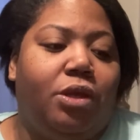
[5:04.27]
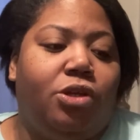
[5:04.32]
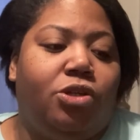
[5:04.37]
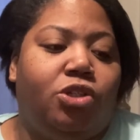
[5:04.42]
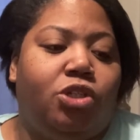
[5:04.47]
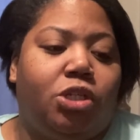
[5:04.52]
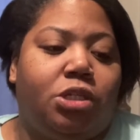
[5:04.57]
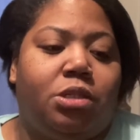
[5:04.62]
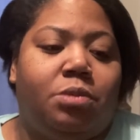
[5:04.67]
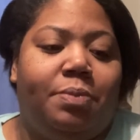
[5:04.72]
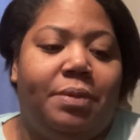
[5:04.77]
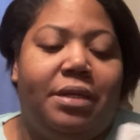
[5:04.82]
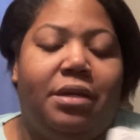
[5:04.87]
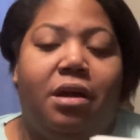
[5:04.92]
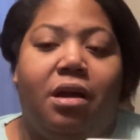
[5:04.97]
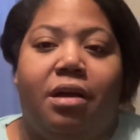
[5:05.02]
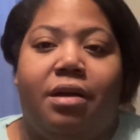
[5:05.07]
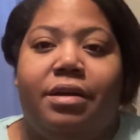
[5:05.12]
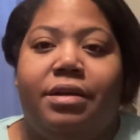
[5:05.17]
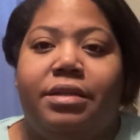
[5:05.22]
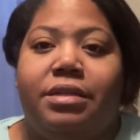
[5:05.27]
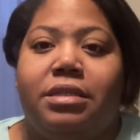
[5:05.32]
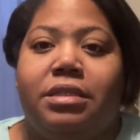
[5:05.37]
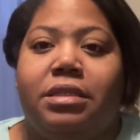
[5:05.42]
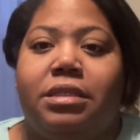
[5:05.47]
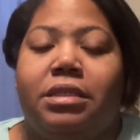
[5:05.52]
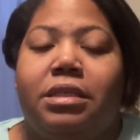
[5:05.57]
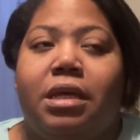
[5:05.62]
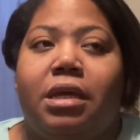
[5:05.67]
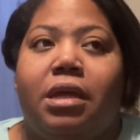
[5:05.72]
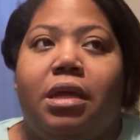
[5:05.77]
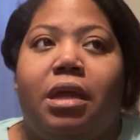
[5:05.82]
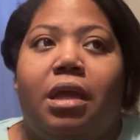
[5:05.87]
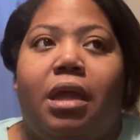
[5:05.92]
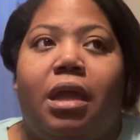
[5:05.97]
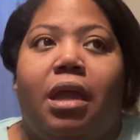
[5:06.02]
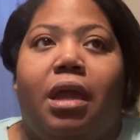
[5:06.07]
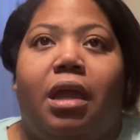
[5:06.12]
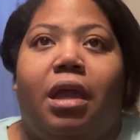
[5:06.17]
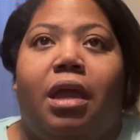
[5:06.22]
just because
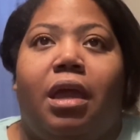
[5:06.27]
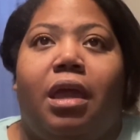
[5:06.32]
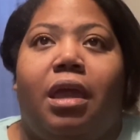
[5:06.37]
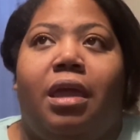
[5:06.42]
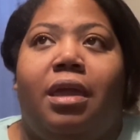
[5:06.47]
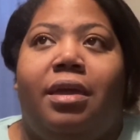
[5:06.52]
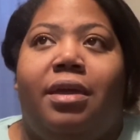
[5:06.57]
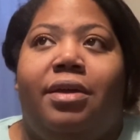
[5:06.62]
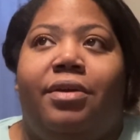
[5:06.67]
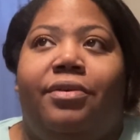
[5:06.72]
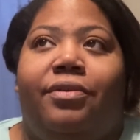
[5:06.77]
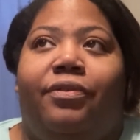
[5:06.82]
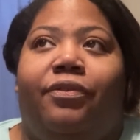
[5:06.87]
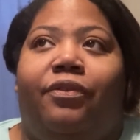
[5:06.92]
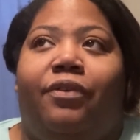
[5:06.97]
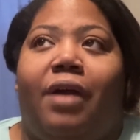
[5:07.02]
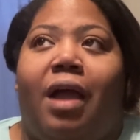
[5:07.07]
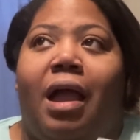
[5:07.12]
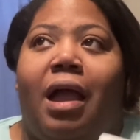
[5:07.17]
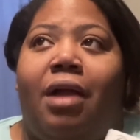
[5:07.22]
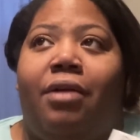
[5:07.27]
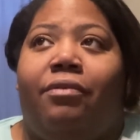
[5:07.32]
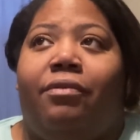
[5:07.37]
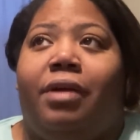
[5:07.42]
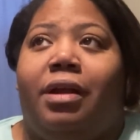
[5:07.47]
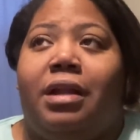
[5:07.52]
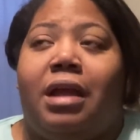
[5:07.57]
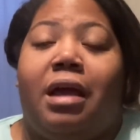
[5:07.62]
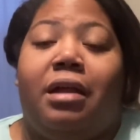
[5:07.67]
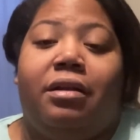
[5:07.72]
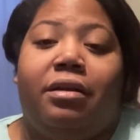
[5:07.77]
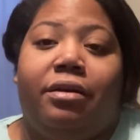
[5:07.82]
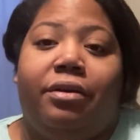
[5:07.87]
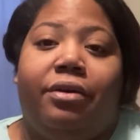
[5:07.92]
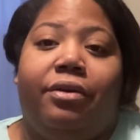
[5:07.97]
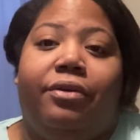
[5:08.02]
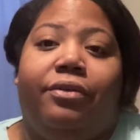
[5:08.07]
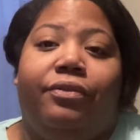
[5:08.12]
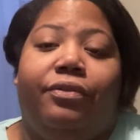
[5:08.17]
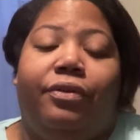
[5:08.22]
if I run out
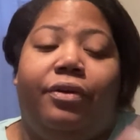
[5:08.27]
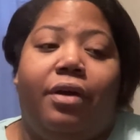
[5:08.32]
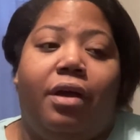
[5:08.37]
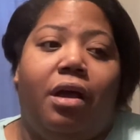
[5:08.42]
of,